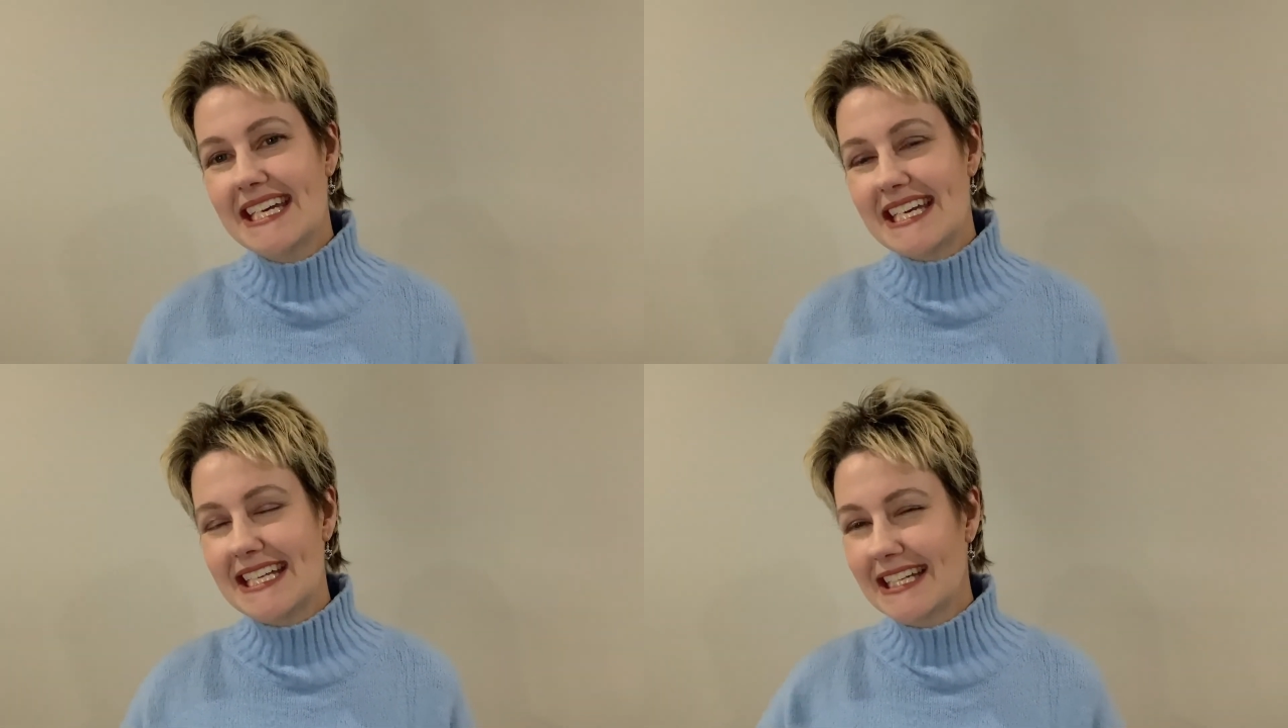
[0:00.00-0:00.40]

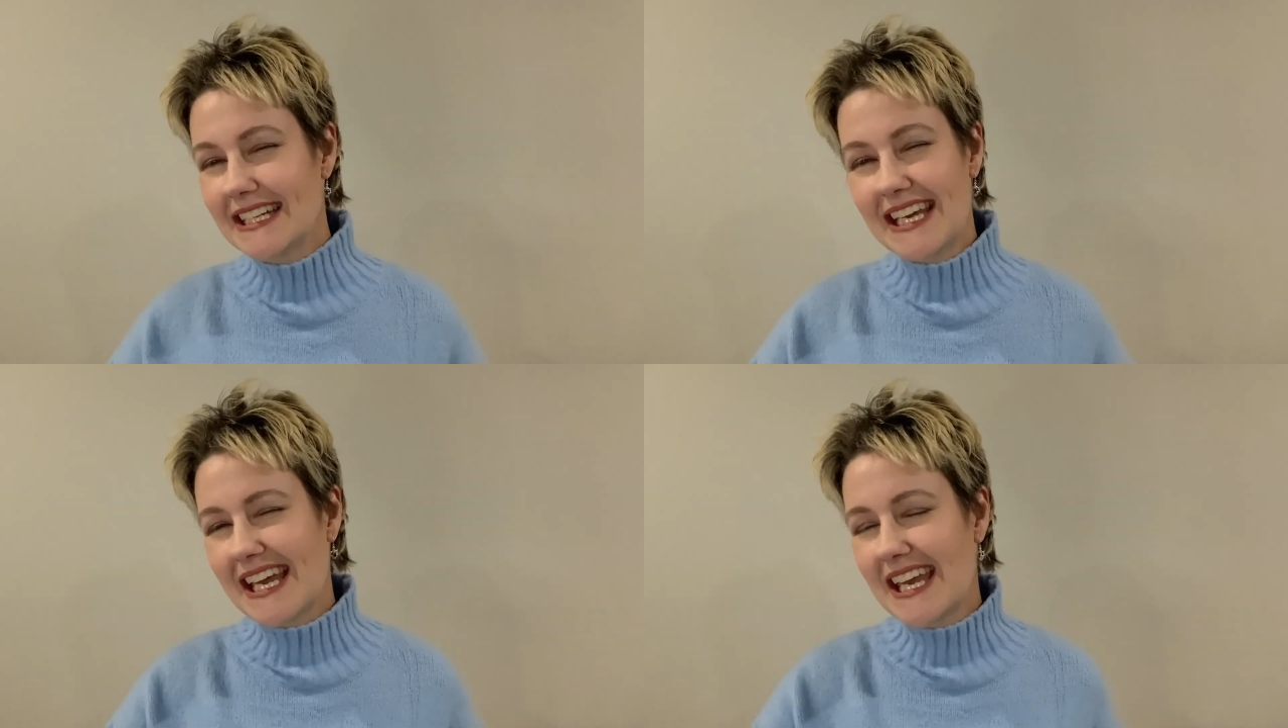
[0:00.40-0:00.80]
in
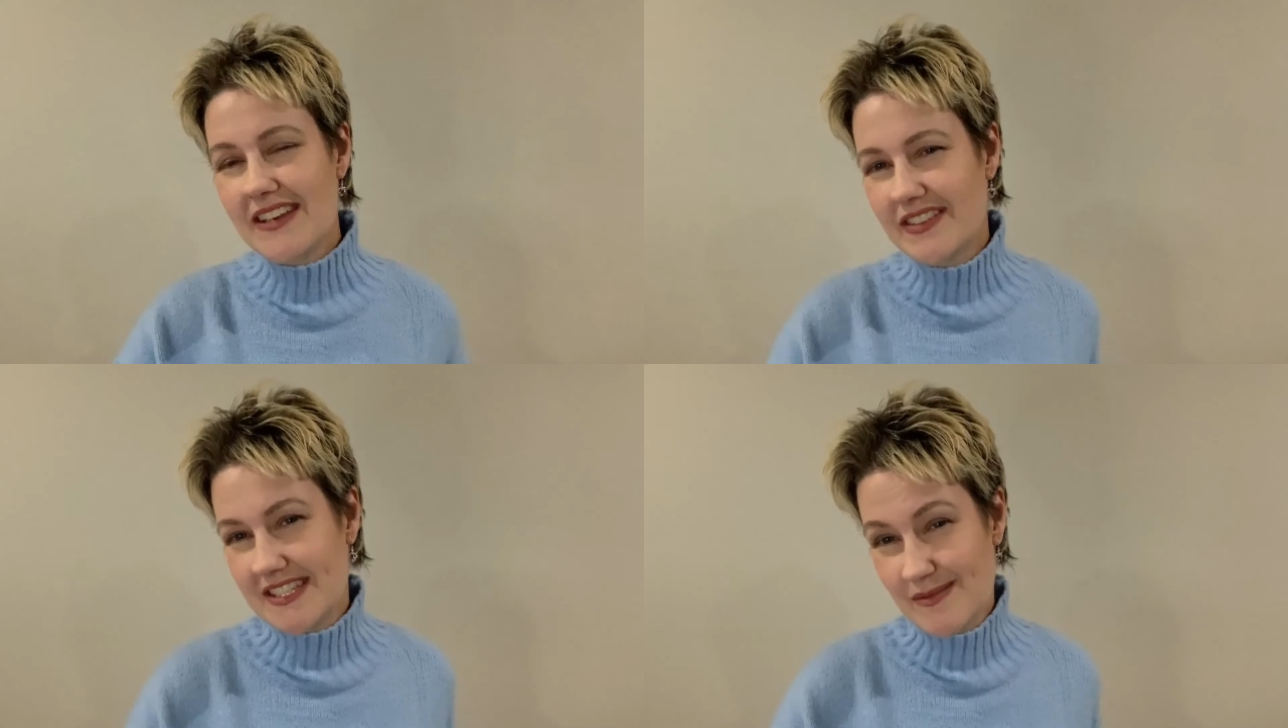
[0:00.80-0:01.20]

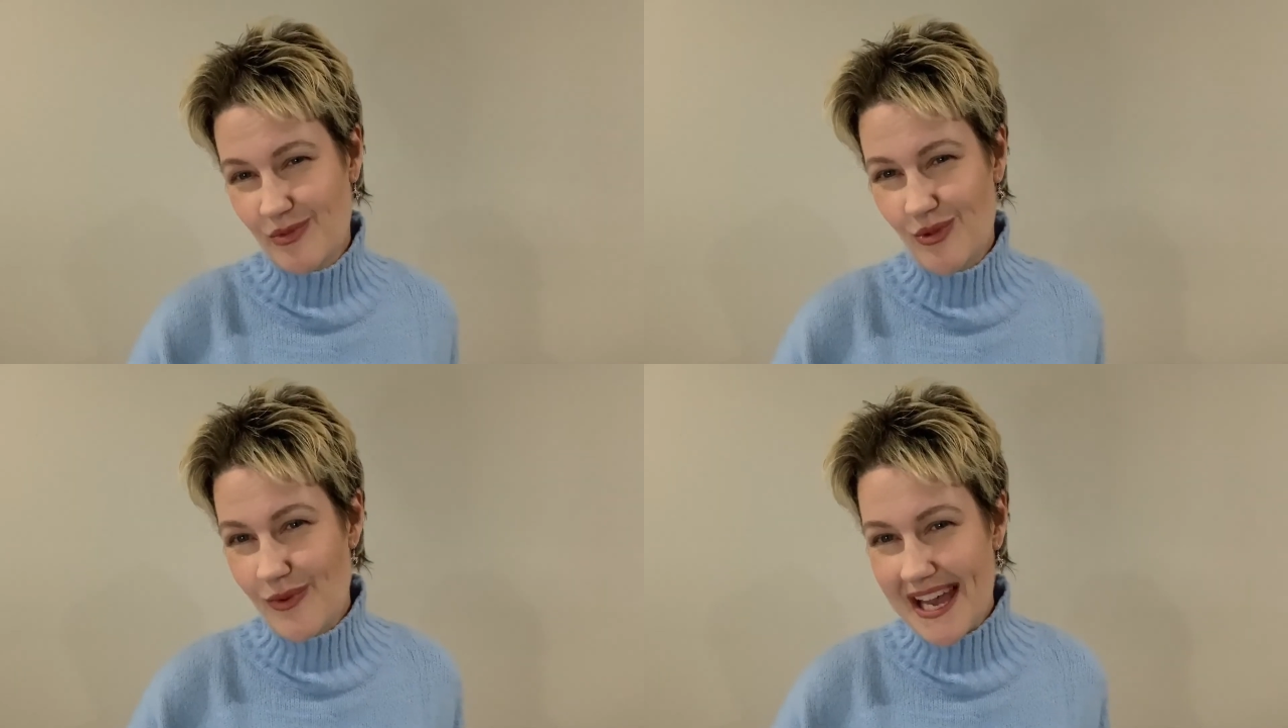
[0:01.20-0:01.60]
even a
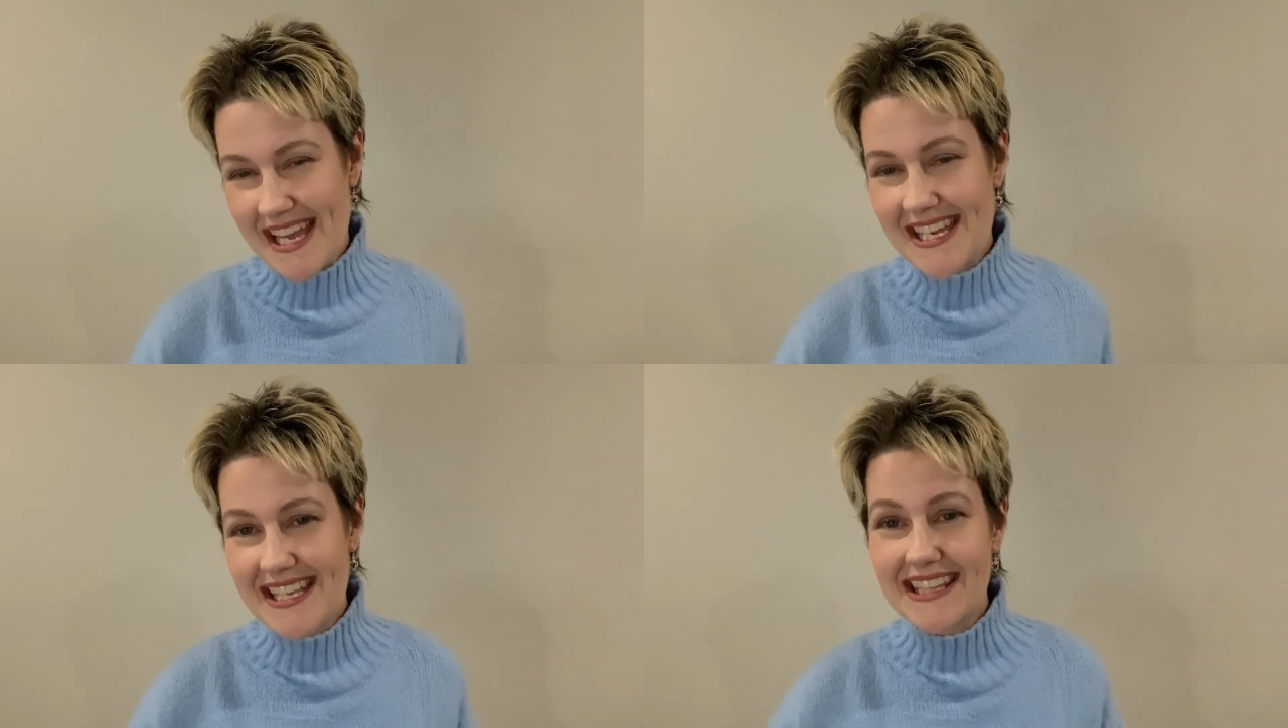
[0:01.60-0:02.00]
small way,
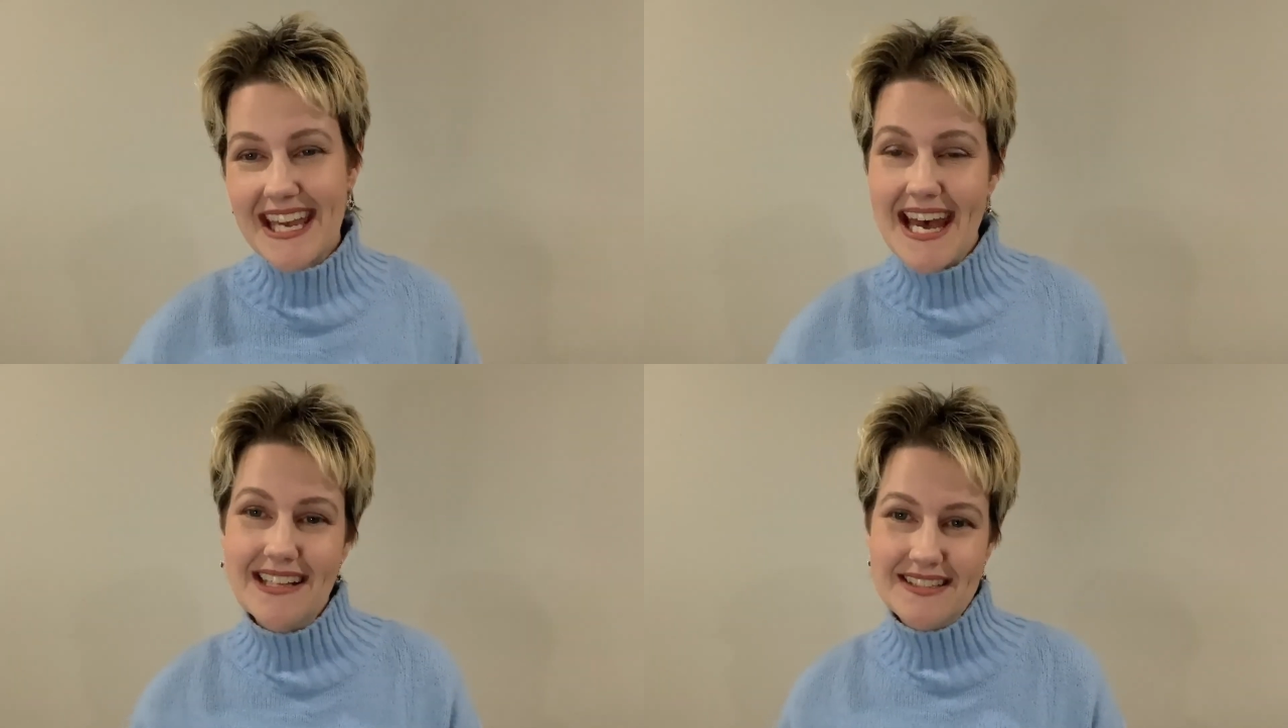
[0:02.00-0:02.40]
in the
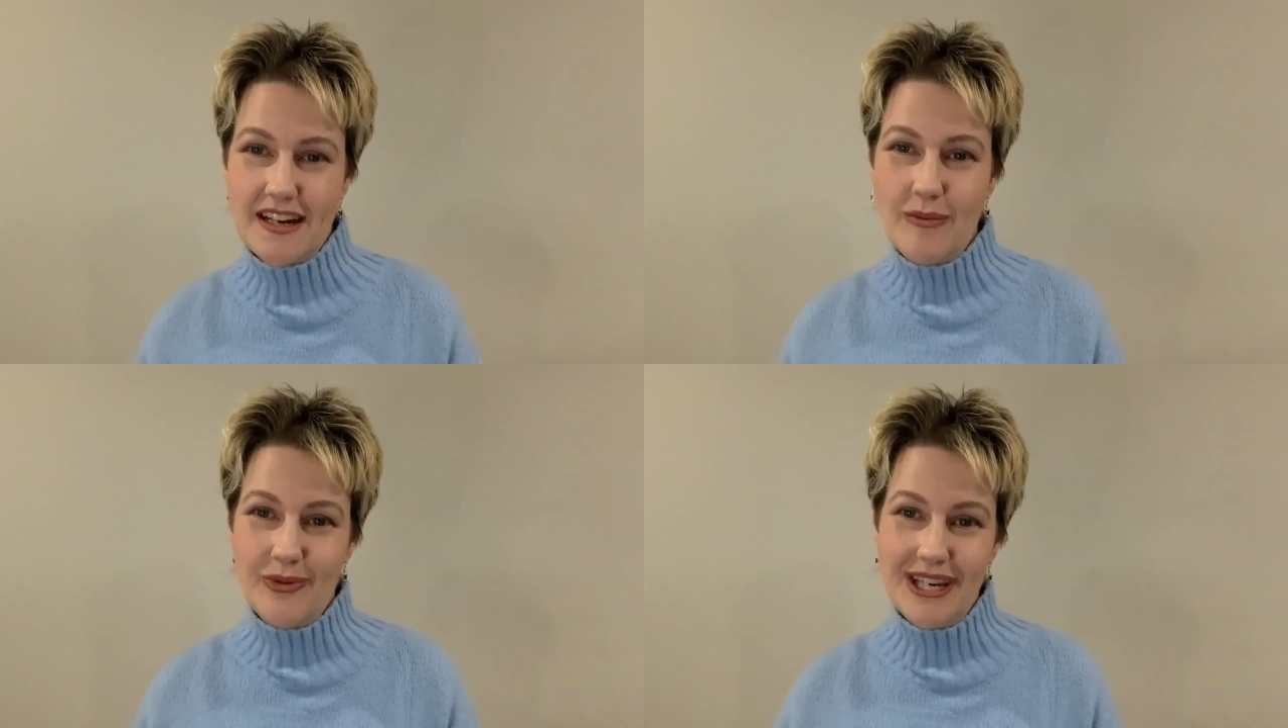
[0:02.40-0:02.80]
cats that
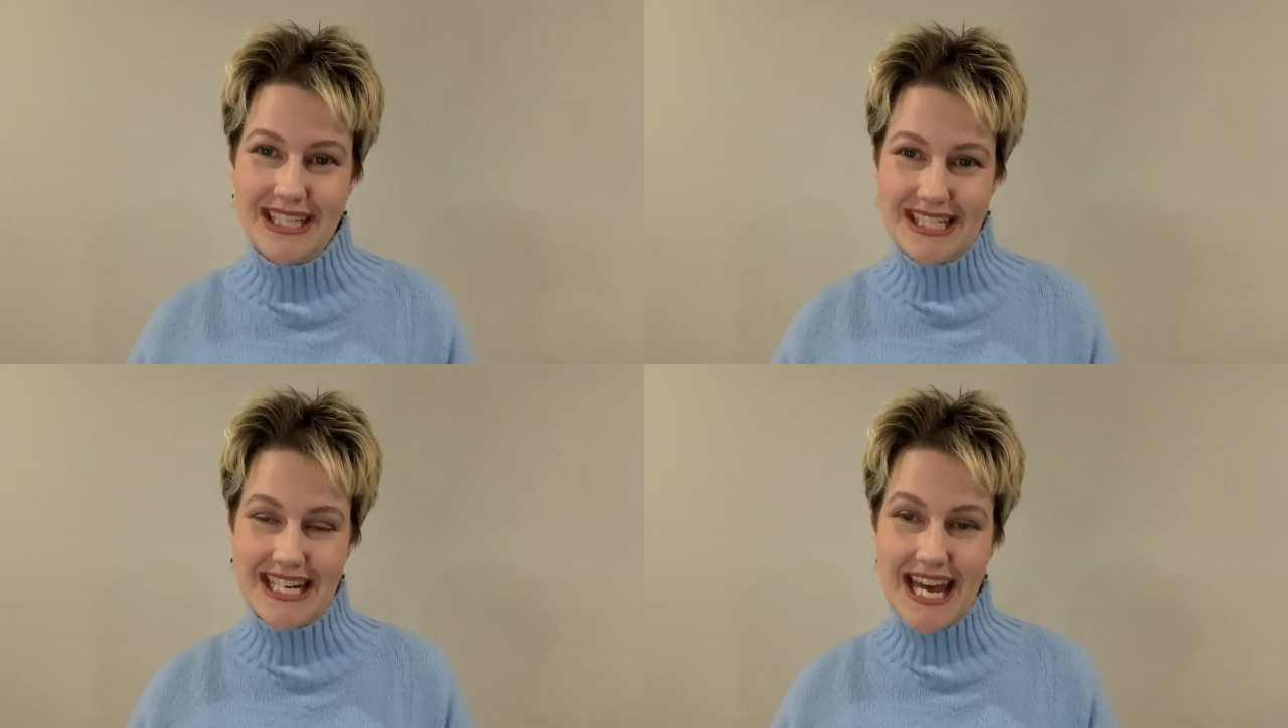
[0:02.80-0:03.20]
I'm breeding
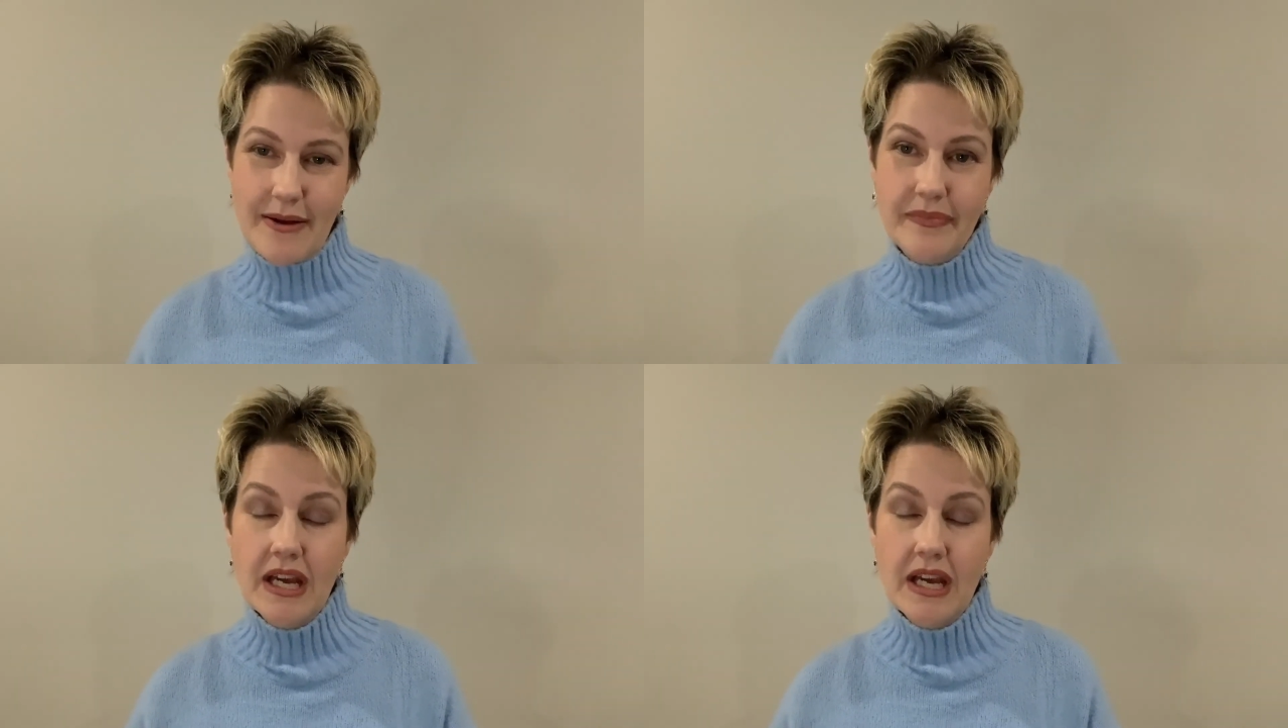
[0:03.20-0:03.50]
today.